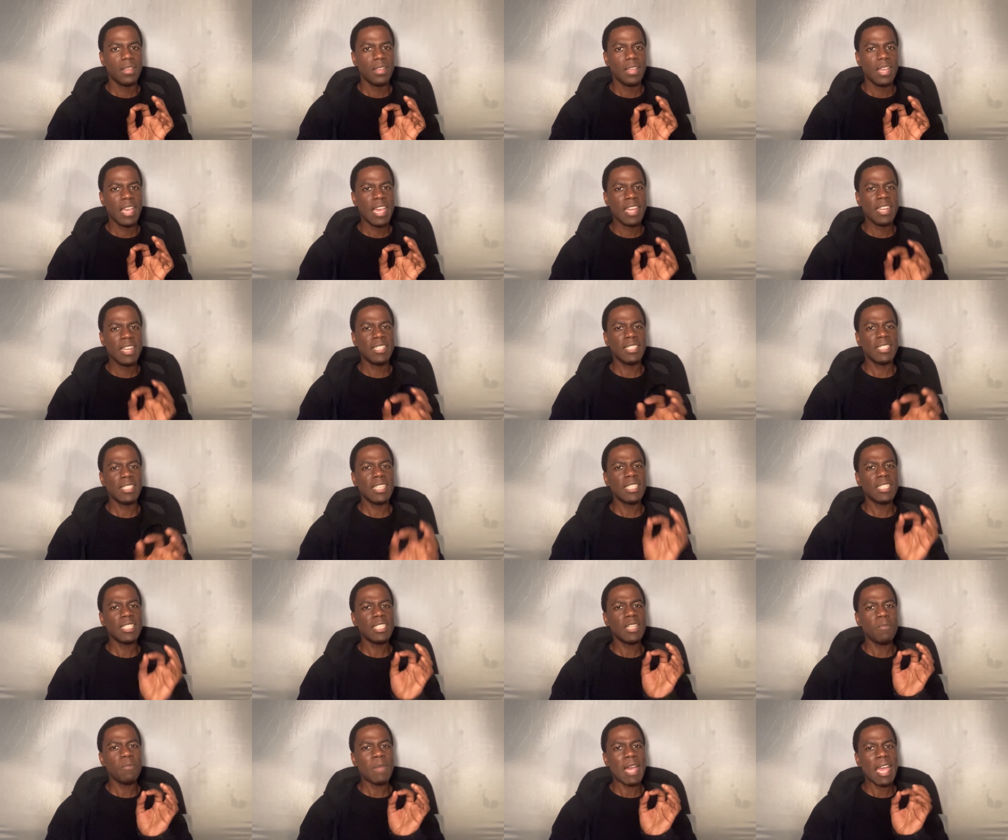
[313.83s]
And the
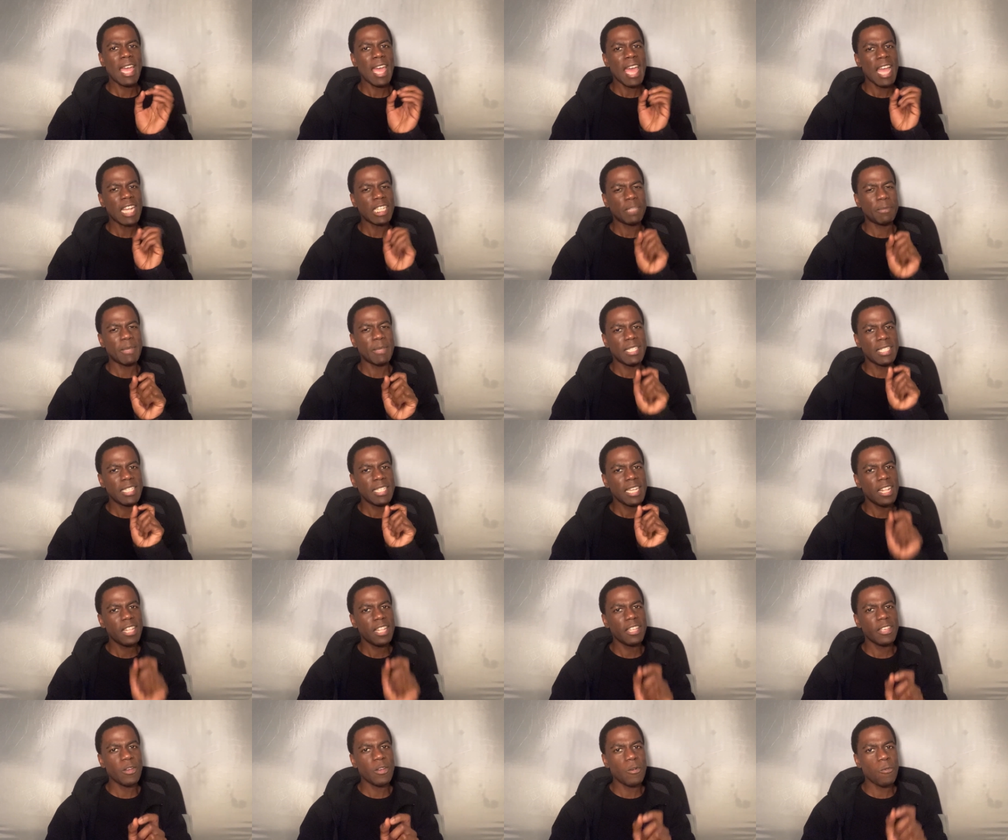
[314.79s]
system might actually be
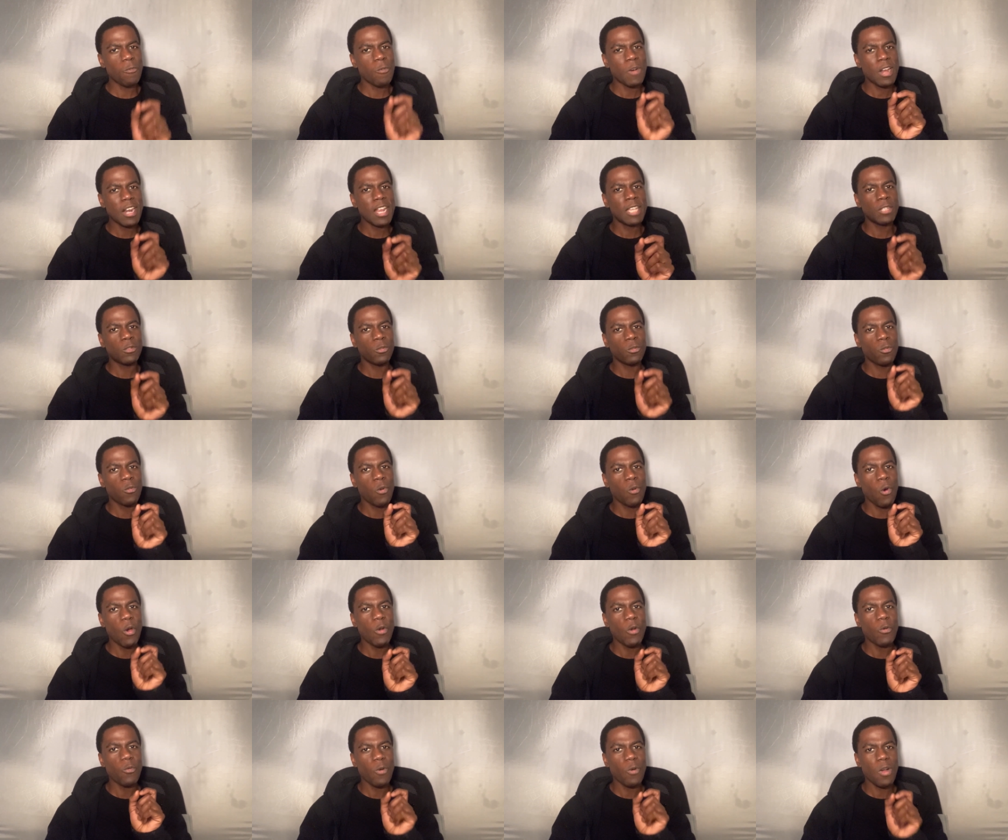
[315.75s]
telling you what is
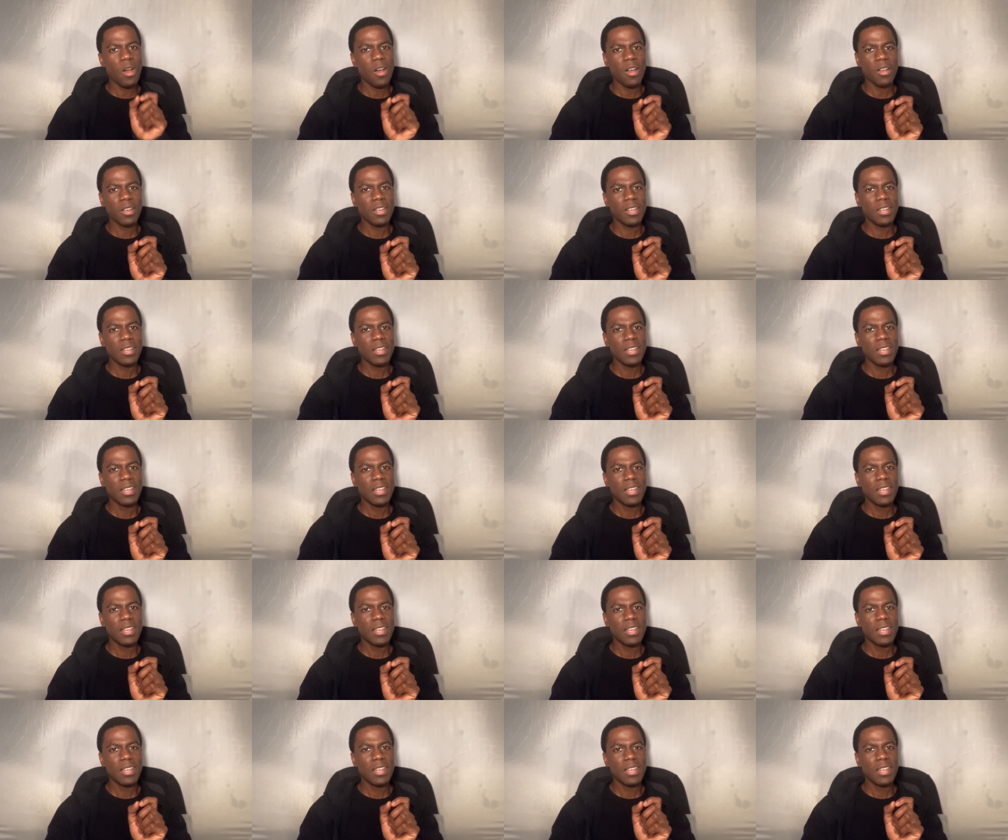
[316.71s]
going wrong,